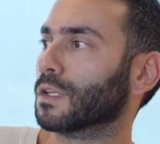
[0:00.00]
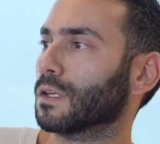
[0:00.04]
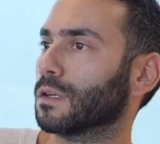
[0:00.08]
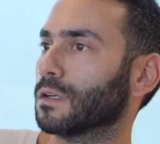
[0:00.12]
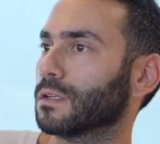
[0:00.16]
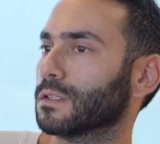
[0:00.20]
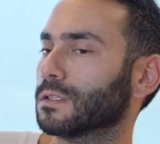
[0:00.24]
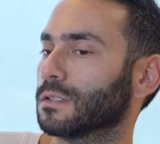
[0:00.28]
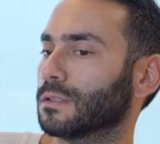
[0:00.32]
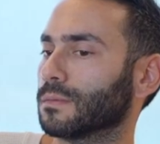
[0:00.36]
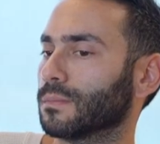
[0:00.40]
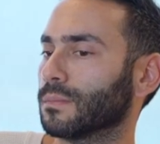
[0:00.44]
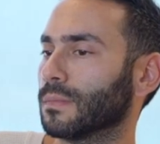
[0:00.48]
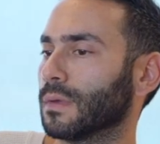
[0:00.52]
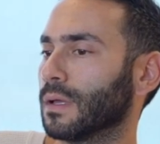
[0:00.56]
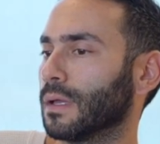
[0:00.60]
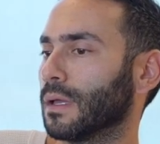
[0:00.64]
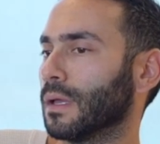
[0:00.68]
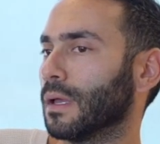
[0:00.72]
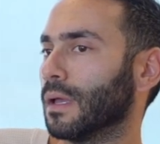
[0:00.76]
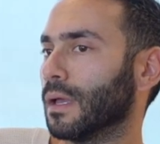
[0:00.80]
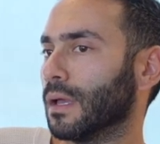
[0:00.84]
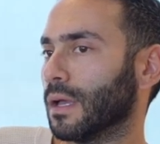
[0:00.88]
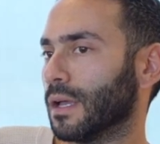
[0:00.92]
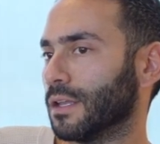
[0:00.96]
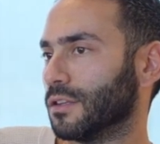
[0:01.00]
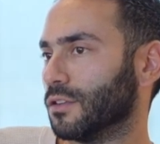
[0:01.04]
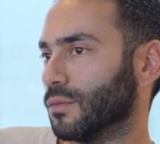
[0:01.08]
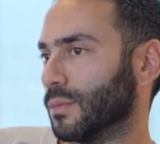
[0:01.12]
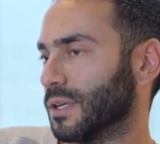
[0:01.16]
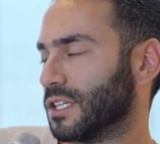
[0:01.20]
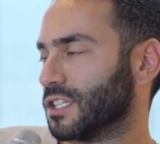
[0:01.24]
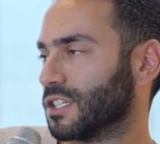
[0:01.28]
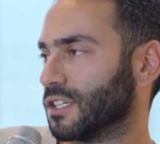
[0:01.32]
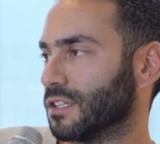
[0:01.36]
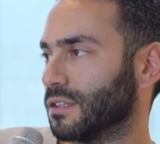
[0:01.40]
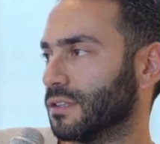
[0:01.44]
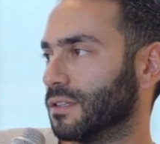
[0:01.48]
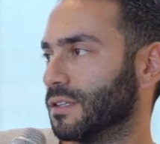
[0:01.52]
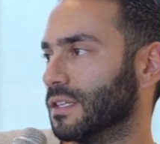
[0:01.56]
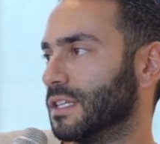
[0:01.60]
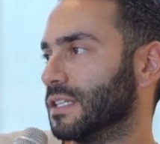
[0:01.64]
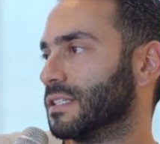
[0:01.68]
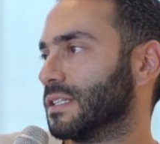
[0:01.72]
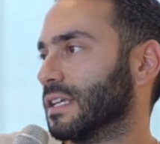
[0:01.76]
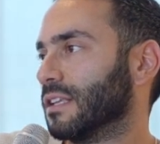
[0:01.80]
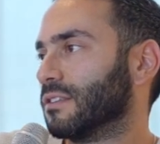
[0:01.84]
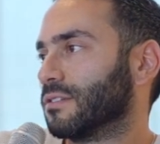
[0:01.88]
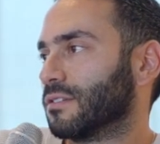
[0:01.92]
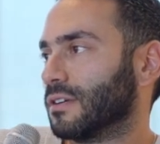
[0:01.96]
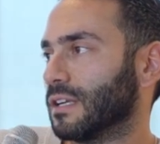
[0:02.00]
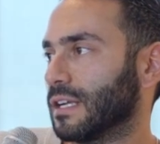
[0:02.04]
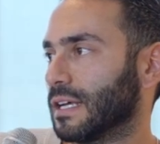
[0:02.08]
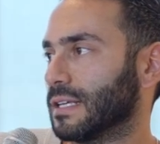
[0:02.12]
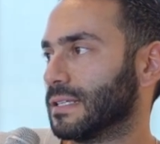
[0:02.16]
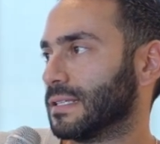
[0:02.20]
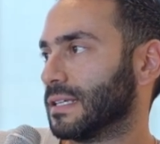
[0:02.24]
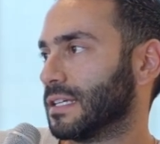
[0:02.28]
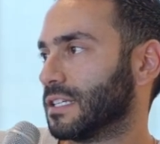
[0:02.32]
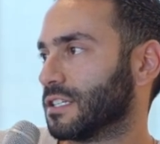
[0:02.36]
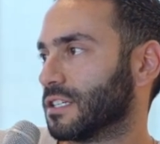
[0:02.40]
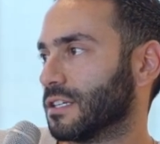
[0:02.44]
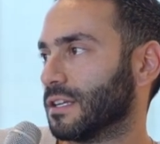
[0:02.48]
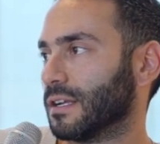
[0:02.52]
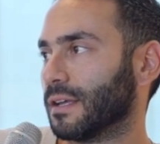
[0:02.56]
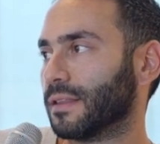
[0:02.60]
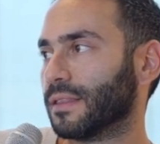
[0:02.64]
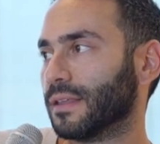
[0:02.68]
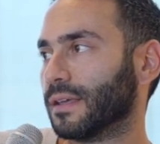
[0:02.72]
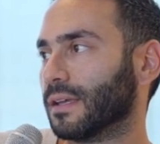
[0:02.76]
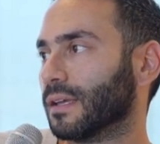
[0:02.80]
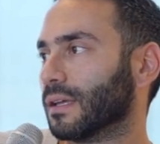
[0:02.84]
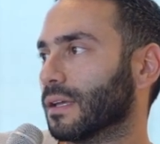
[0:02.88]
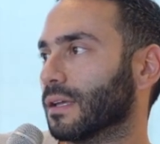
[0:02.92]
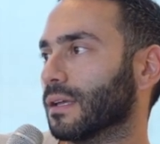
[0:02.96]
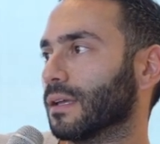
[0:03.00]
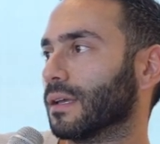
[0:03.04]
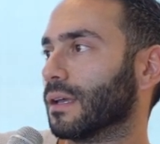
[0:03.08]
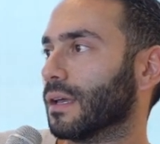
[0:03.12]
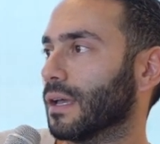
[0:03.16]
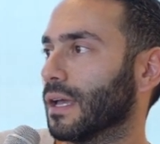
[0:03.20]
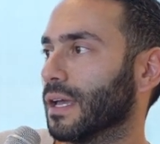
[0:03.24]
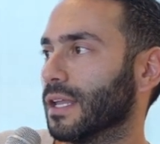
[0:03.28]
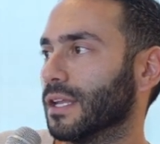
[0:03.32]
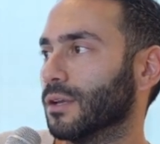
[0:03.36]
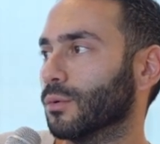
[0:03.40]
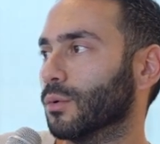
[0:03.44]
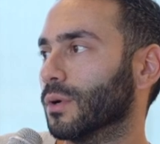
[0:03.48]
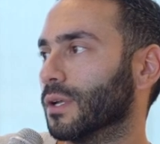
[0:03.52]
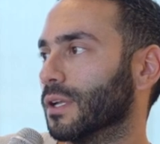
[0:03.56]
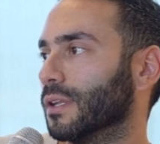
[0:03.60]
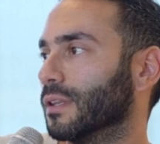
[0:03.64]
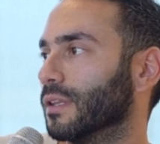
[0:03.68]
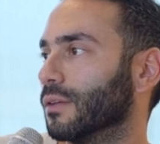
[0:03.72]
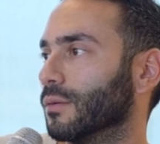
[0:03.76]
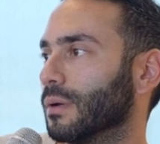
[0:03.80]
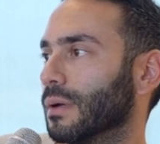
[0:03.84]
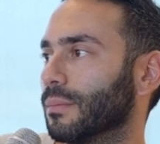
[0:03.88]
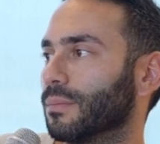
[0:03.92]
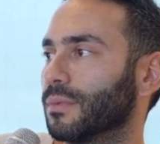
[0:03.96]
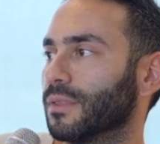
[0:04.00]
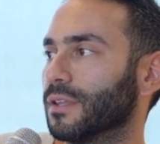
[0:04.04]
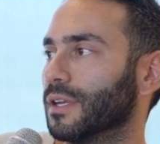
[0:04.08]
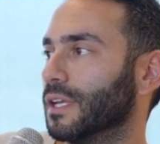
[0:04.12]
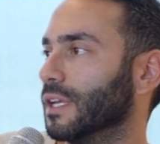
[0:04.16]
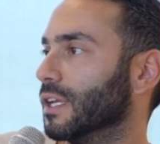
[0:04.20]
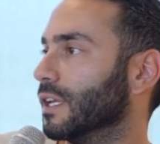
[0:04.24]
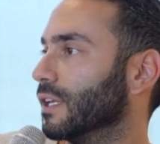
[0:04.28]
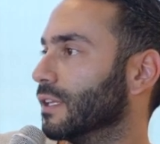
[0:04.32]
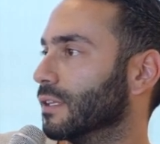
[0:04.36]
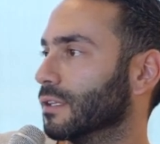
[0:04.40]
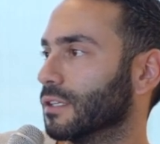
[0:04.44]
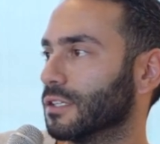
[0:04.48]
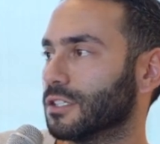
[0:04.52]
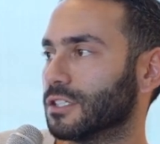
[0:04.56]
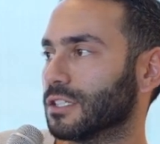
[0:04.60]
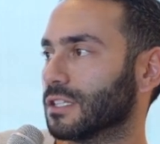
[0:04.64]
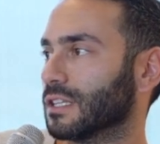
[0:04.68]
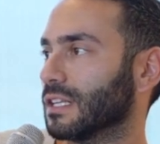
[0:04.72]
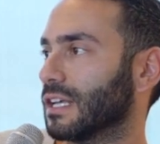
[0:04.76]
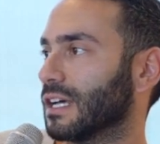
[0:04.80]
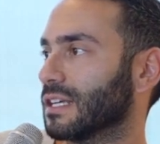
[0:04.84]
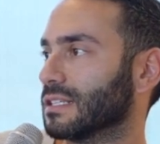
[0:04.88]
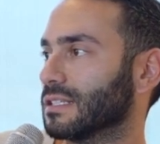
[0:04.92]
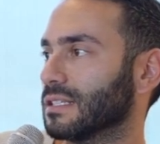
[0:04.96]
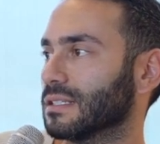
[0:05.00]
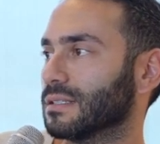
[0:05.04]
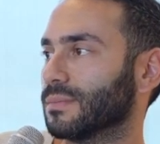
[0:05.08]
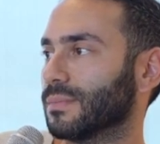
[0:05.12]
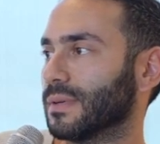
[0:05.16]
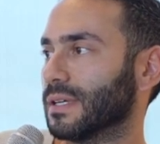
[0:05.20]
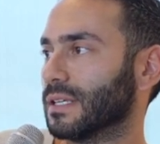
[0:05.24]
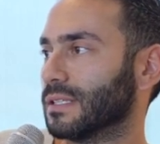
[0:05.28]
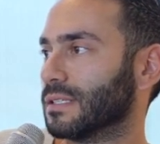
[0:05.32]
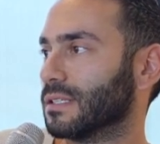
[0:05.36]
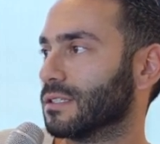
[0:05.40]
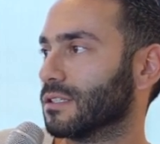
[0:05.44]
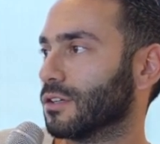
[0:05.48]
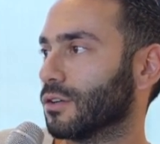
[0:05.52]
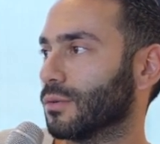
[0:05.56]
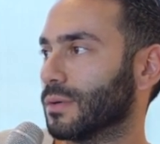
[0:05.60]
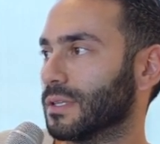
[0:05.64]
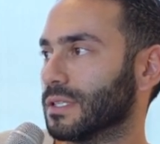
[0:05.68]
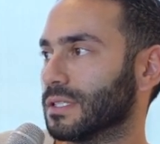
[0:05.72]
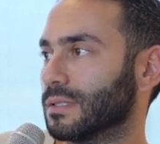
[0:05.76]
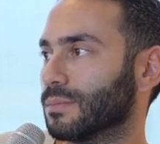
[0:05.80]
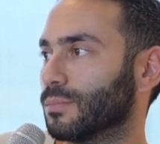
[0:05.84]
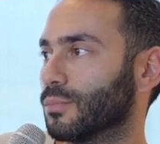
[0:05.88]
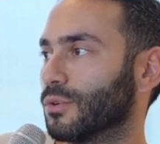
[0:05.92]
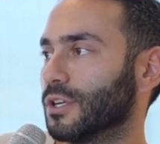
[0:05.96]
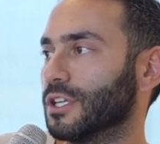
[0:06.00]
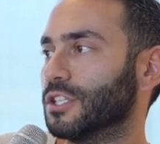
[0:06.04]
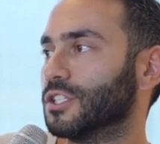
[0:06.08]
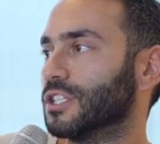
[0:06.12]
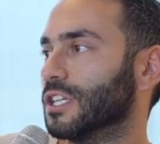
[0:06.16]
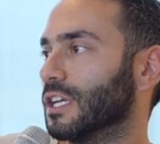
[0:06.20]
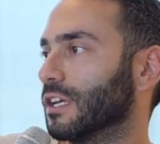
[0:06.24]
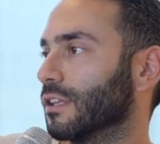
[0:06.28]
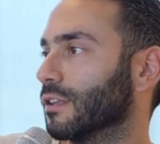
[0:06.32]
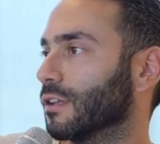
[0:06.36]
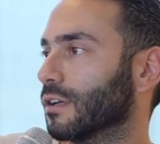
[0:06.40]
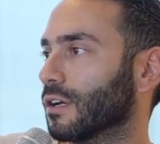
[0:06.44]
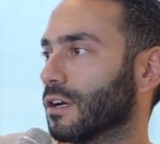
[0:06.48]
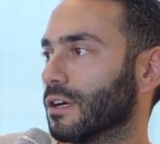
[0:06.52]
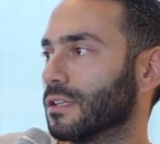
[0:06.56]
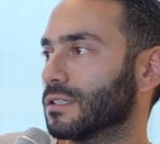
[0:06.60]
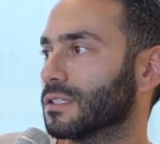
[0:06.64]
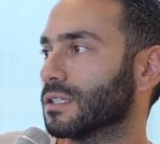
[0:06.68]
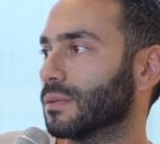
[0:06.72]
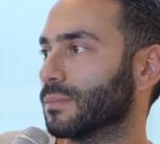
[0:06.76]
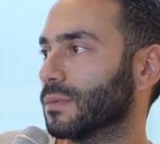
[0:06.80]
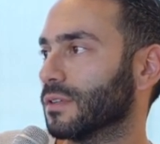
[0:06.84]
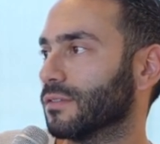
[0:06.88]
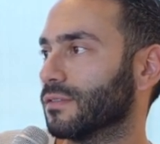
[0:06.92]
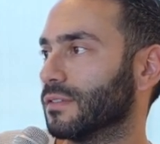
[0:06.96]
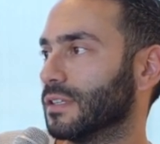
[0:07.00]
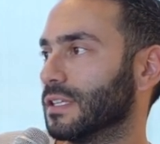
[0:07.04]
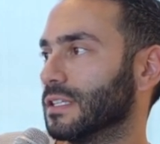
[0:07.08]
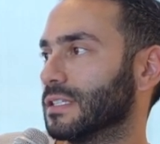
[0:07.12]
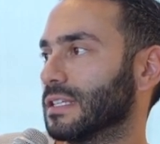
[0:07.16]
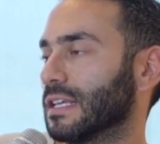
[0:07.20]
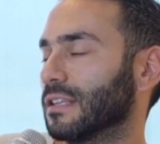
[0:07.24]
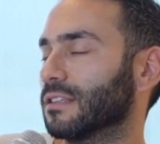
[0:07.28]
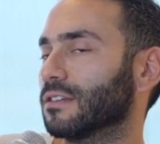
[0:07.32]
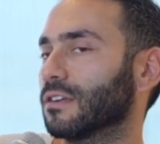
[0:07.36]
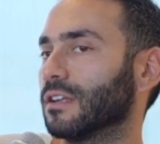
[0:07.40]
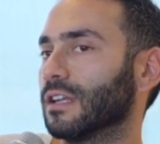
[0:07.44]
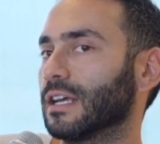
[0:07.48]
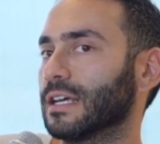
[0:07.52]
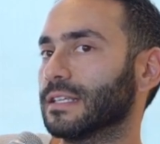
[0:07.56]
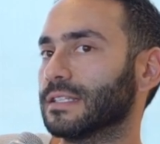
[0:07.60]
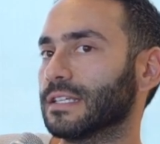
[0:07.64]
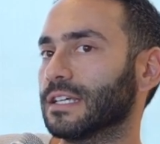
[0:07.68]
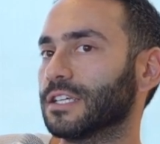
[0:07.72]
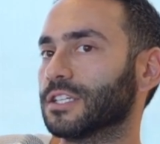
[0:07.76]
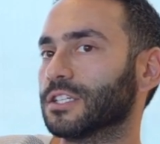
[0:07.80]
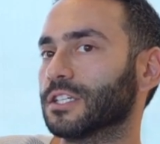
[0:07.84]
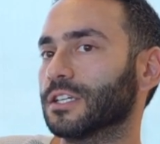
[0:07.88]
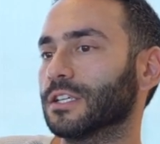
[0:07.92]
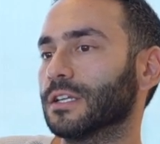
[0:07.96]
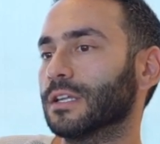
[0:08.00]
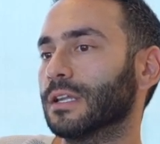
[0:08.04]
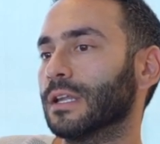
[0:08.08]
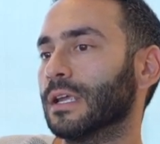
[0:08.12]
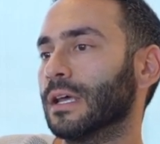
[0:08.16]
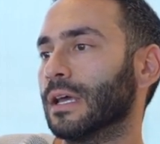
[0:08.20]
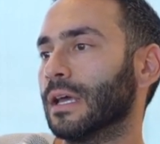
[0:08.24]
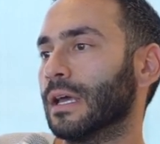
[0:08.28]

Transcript: Awesome. You mentioned decentralization. I think anyone in the Web3 and digital asset space is always preaching the concept of decentralization.